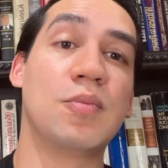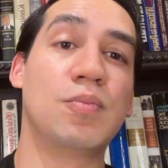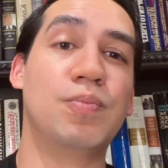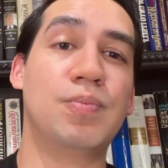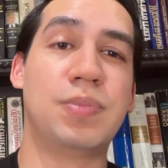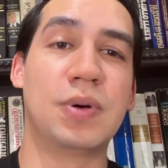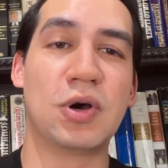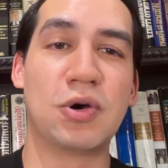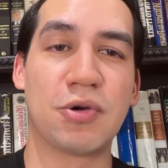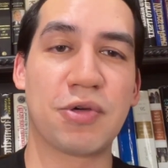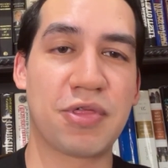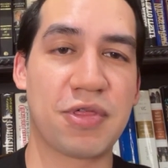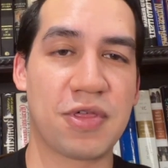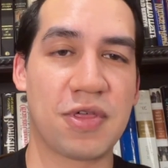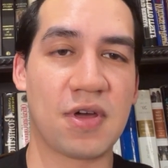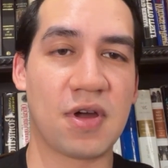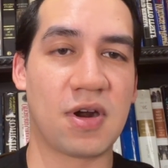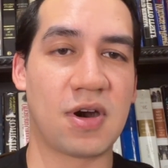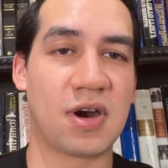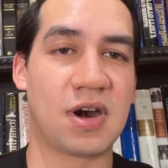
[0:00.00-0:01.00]
Both
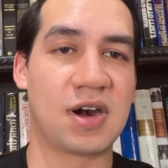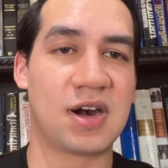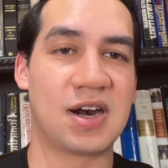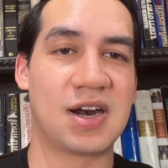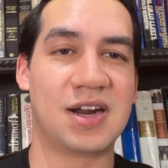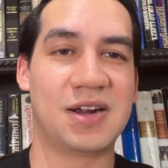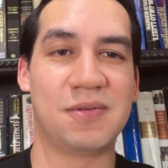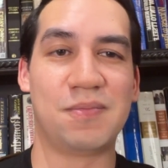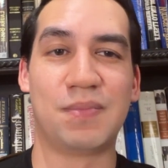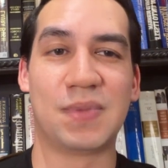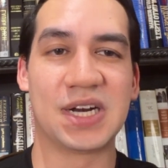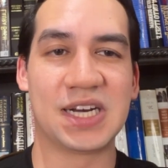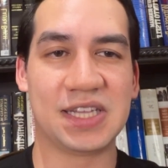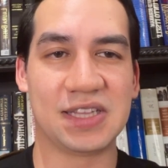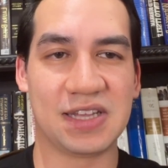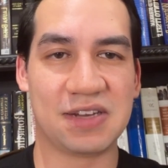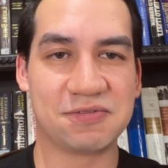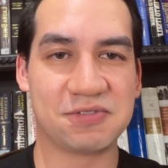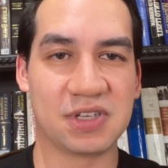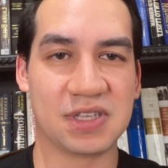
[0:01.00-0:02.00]
are money
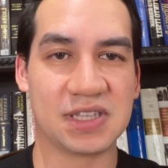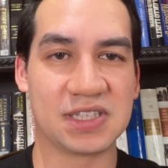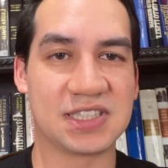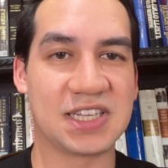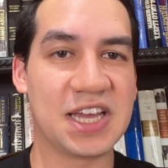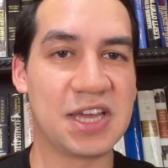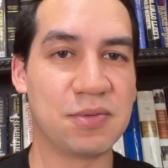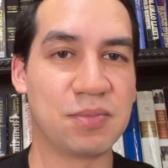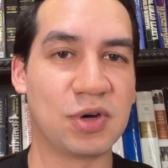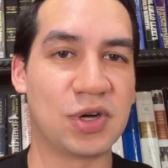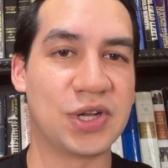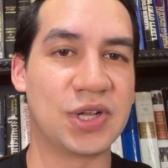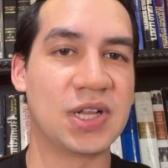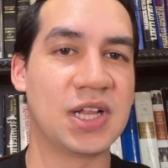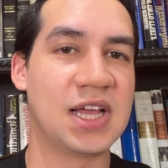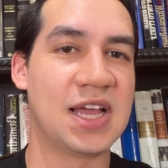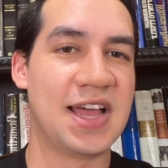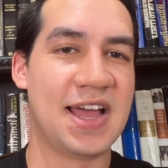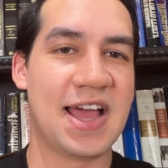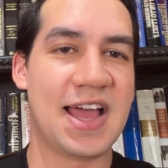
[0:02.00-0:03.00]
left on the table.
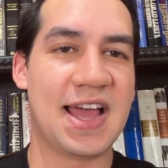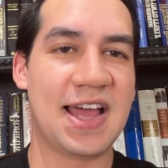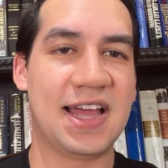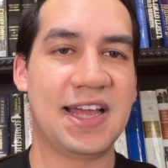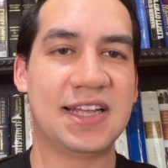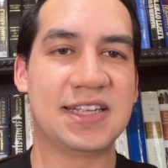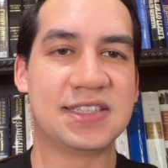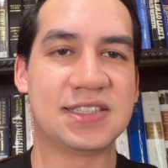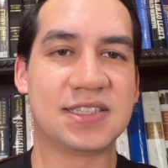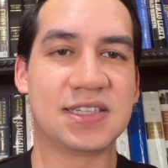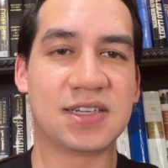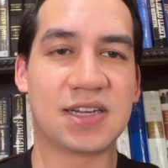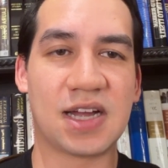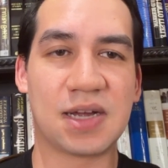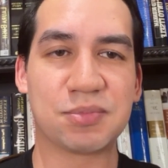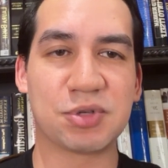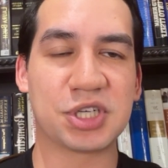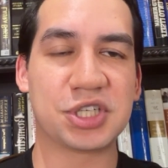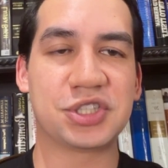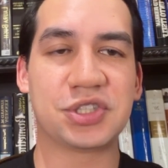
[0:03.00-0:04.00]
And
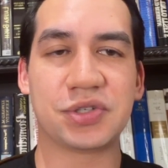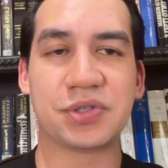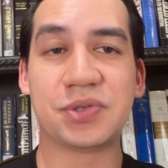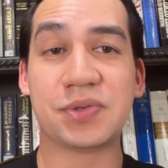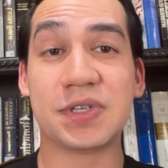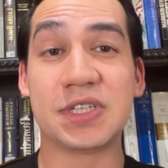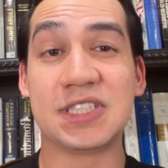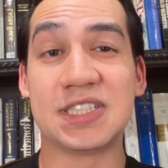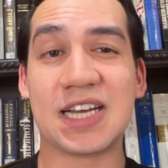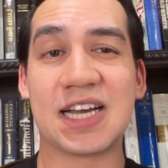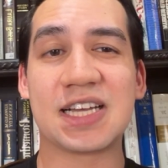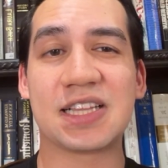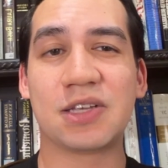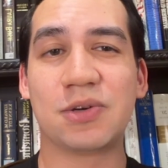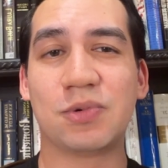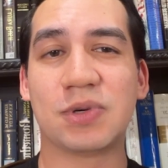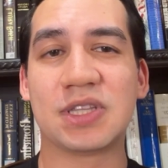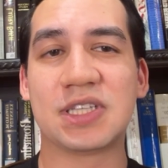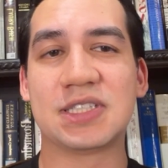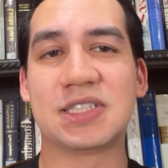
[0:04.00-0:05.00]
I'm going to show you exactly
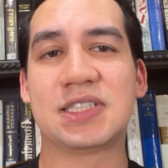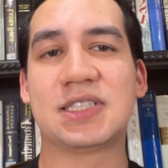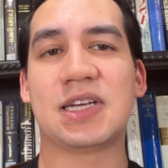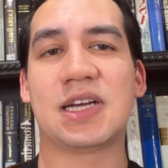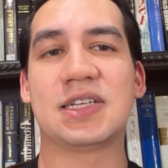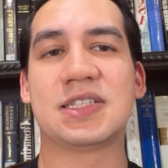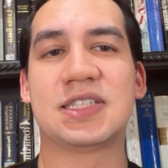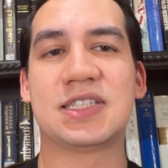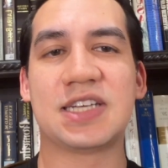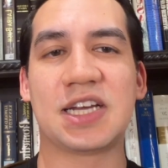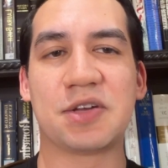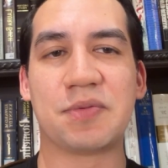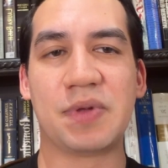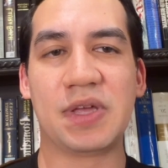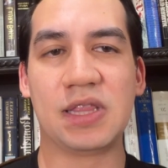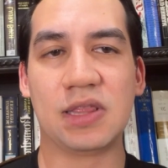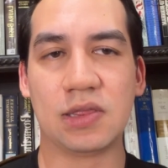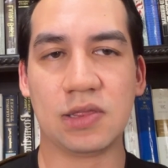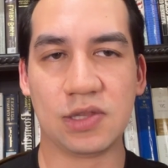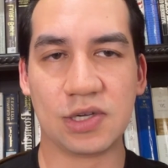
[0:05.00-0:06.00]
what this
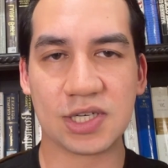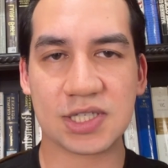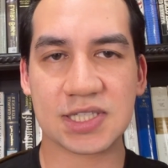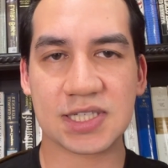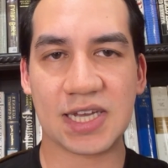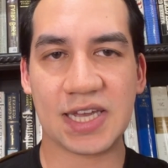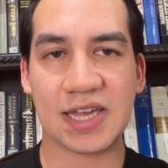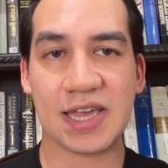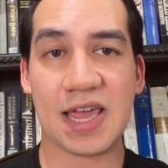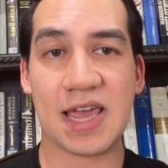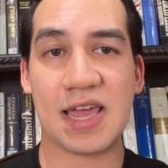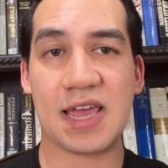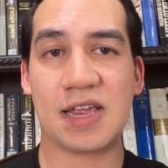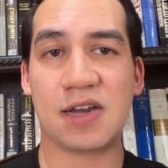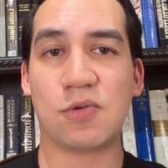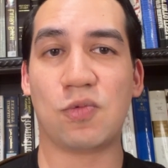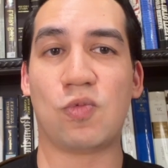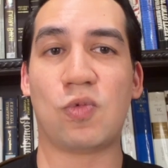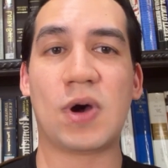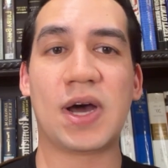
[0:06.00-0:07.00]
segment looks like
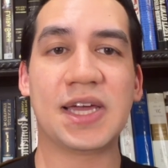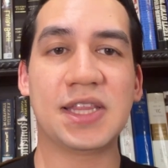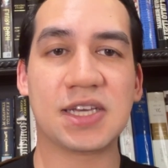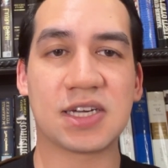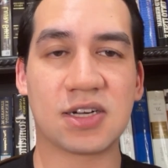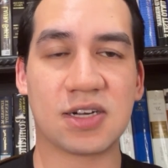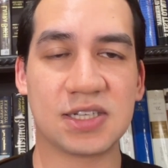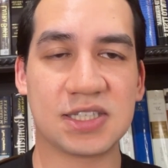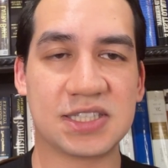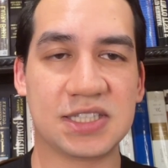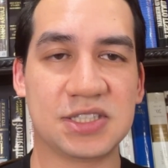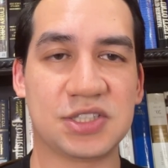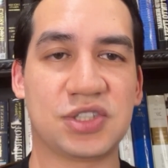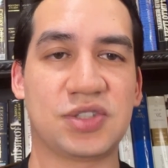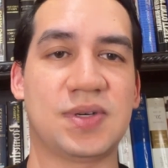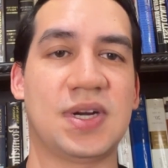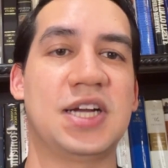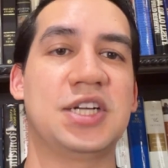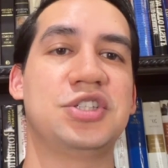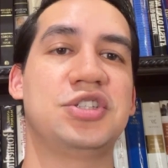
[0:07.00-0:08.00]
and why the content
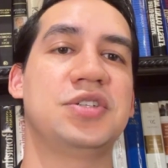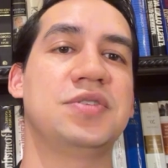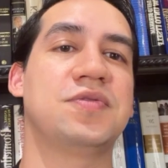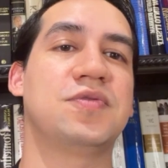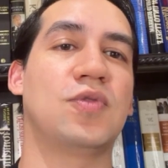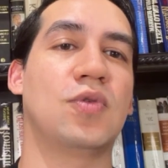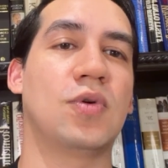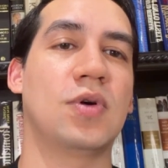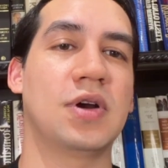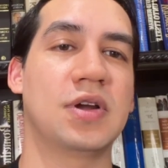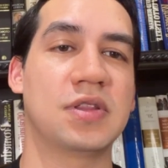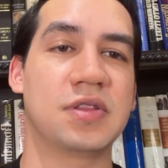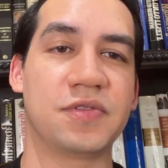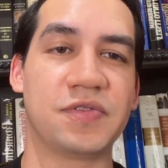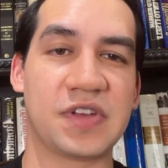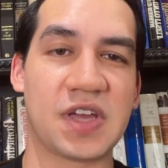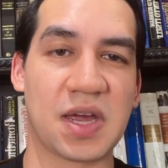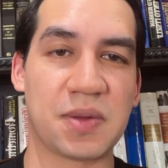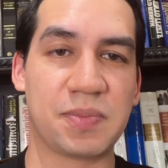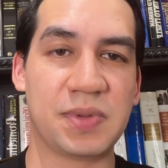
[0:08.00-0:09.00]
strategy for the
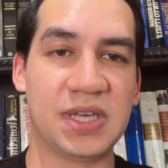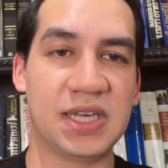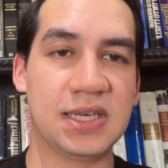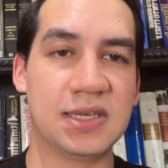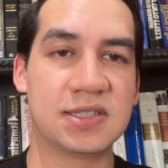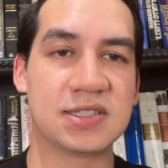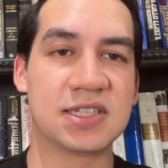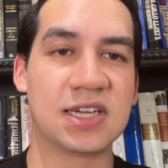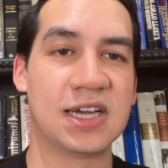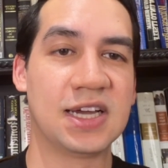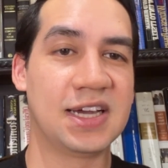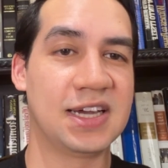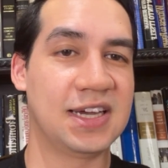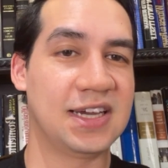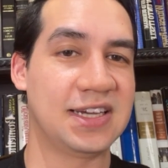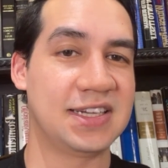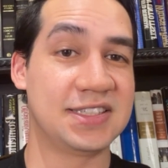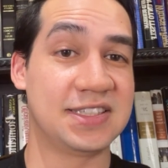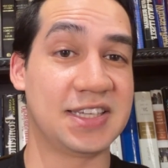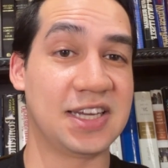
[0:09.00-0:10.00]
VIPs
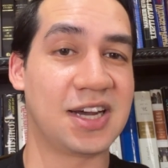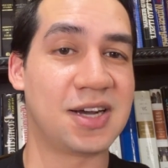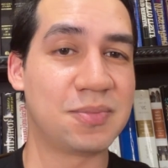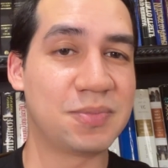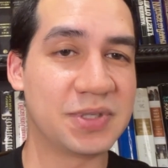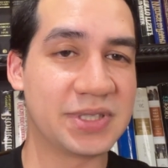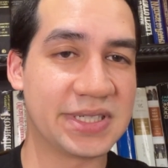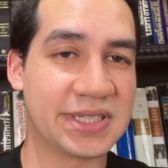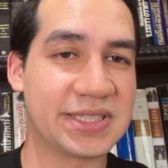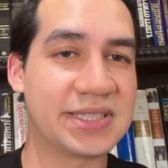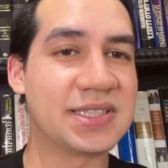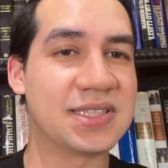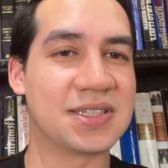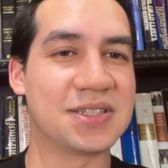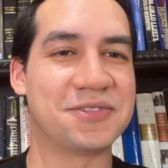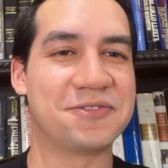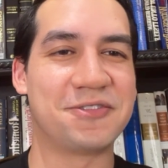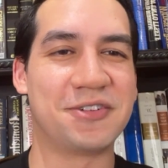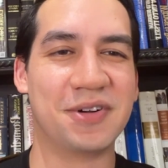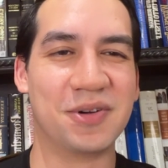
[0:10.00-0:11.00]
is the opposite
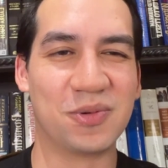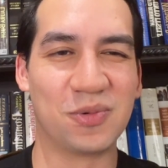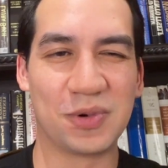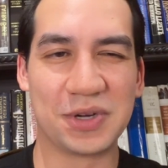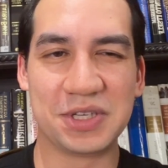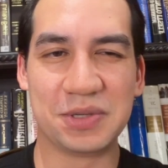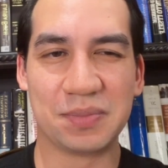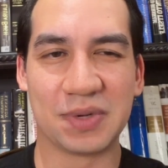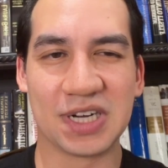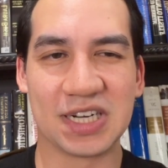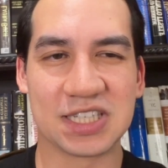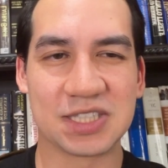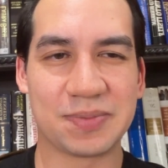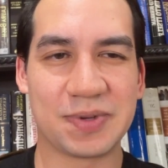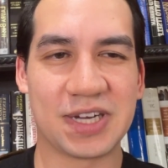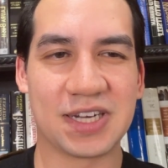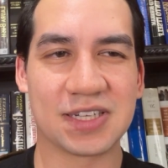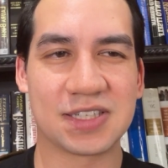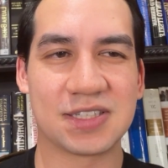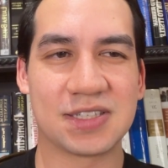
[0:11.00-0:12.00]
of what you might
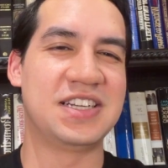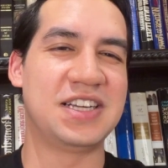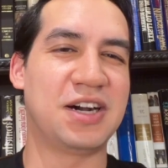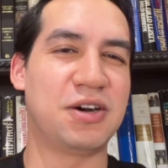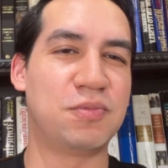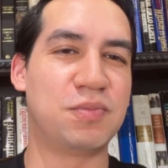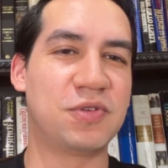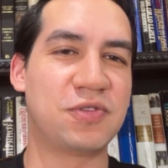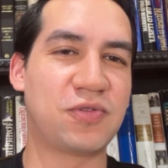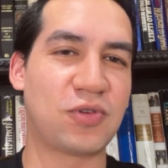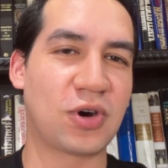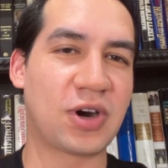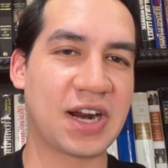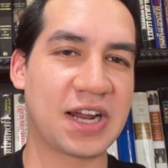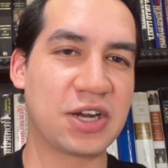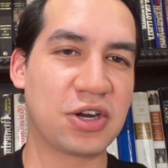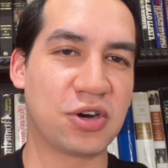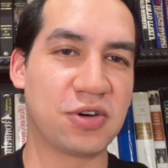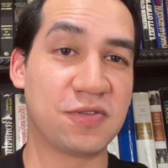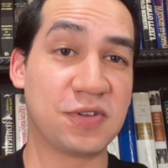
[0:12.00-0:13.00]
expect. Now, before
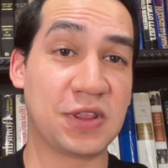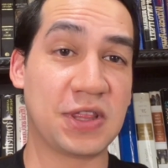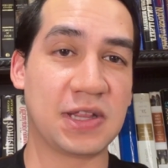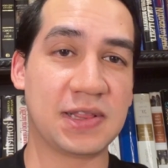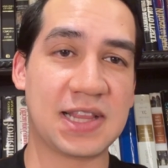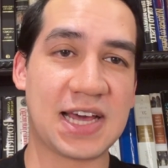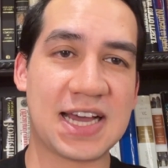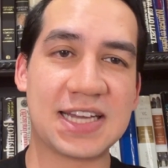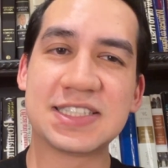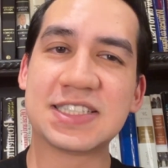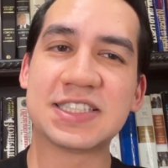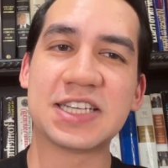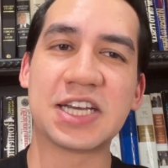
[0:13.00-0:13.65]
I go over the last